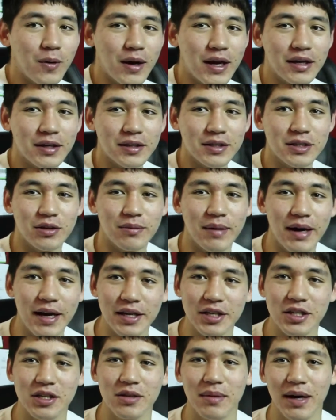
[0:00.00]
wait until my
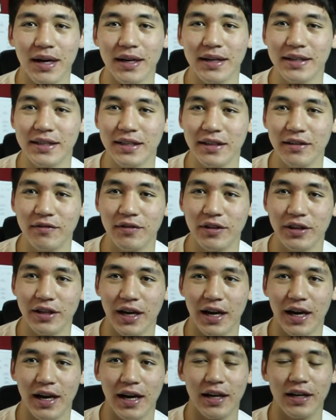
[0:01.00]
HDMI to
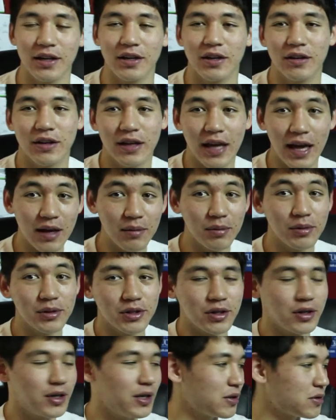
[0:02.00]
DVI
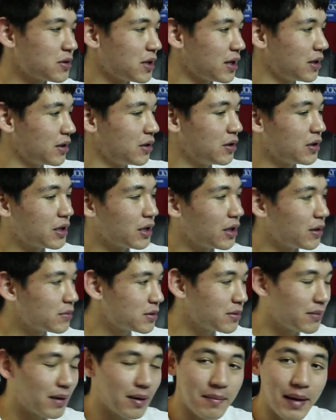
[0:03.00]
cables are here so I can hook it up
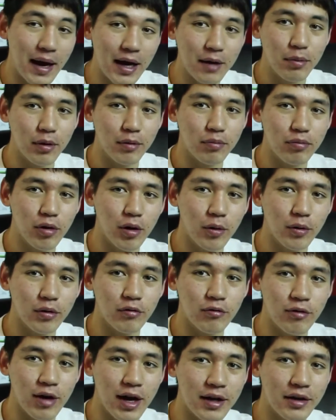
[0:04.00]
to my MacBook Pro with
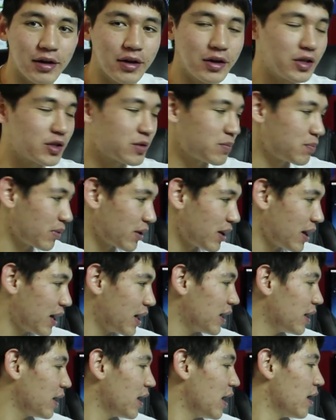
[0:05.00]
a Retina
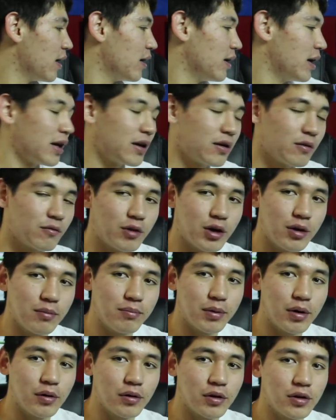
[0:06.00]
display. It can run
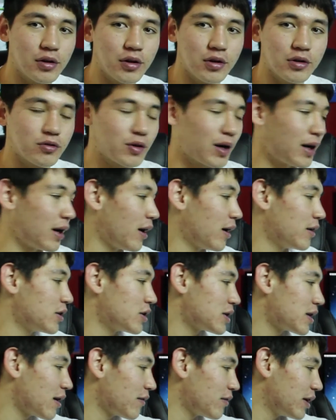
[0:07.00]
both of those right now. I
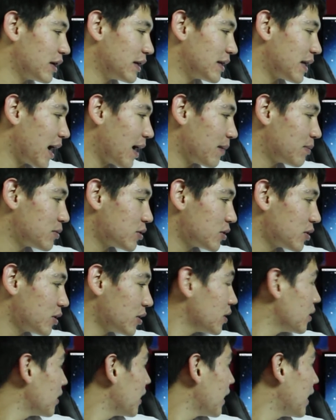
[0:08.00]
just have an
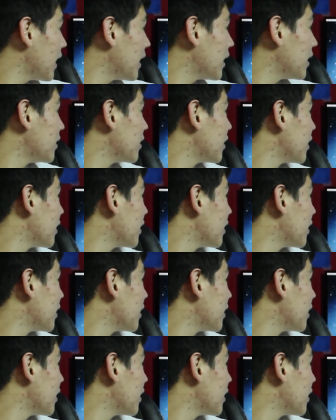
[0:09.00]
adapter and